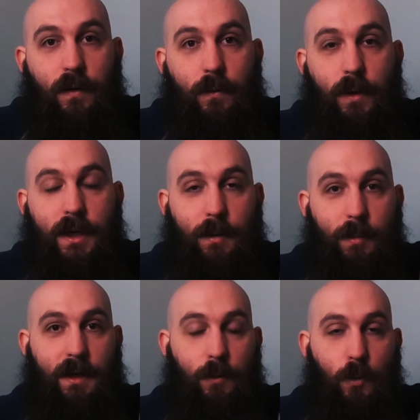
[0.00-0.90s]
we can
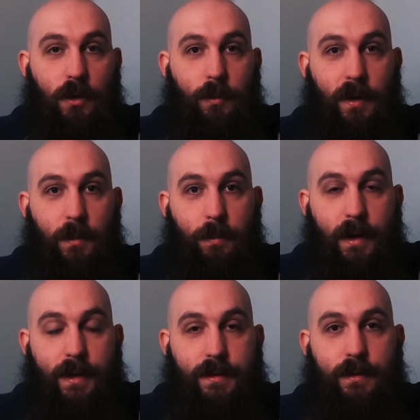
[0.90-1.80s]
make the world a better
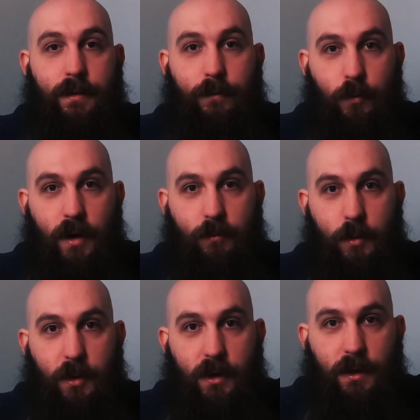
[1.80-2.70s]
place for
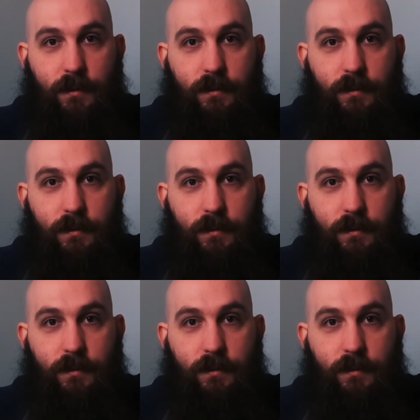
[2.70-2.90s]
everybody.